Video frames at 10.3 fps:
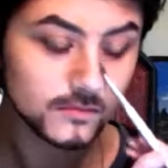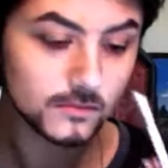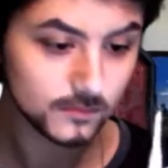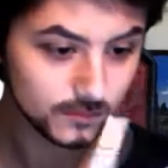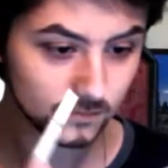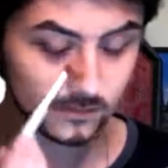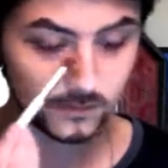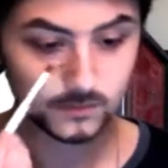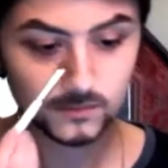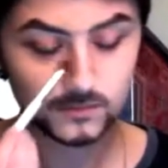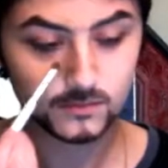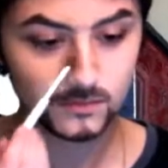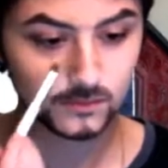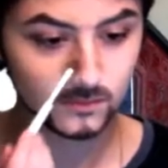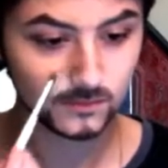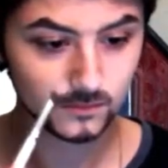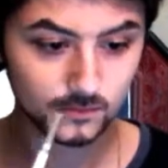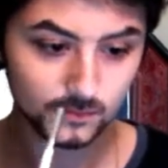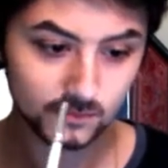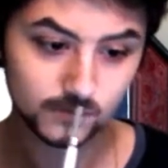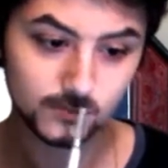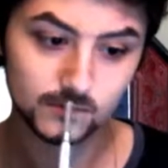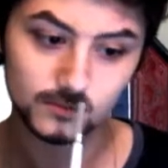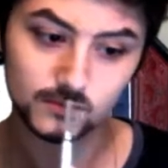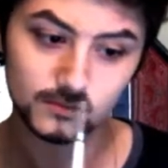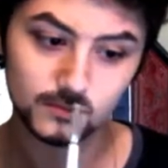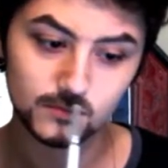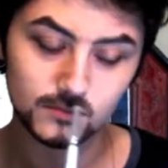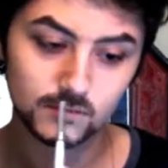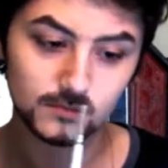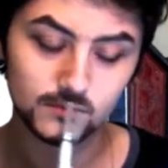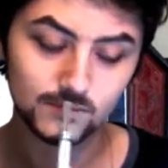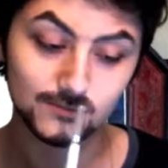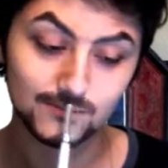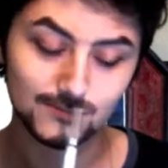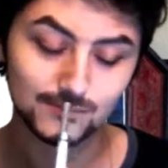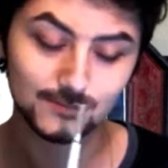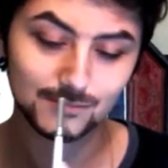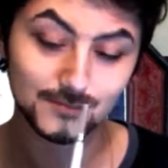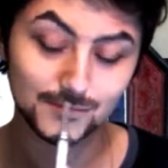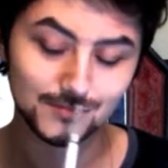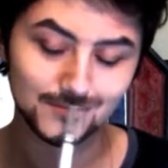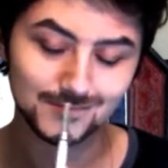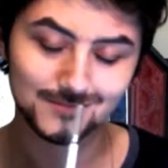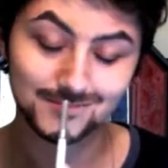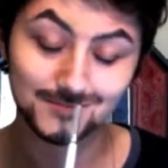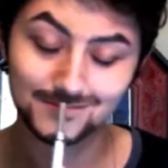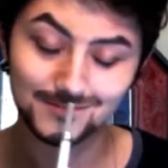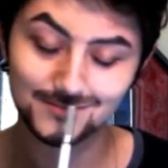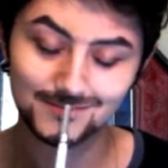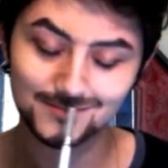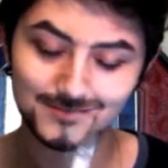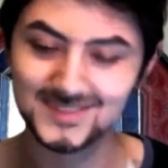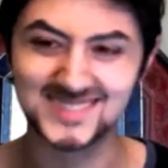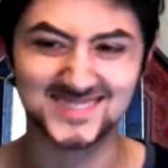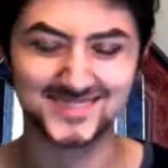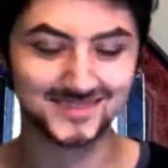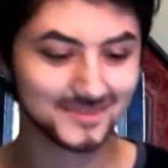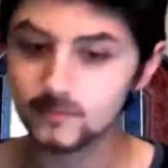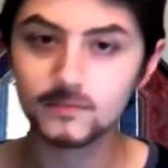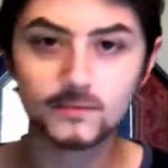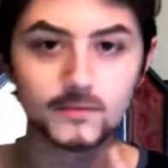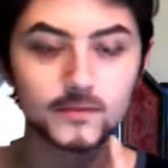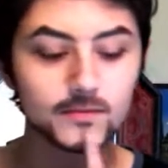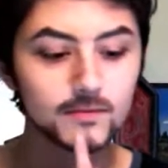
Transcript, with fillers: and just going more away from the bridge of my nose and shading there, and I'm having a great time with the brush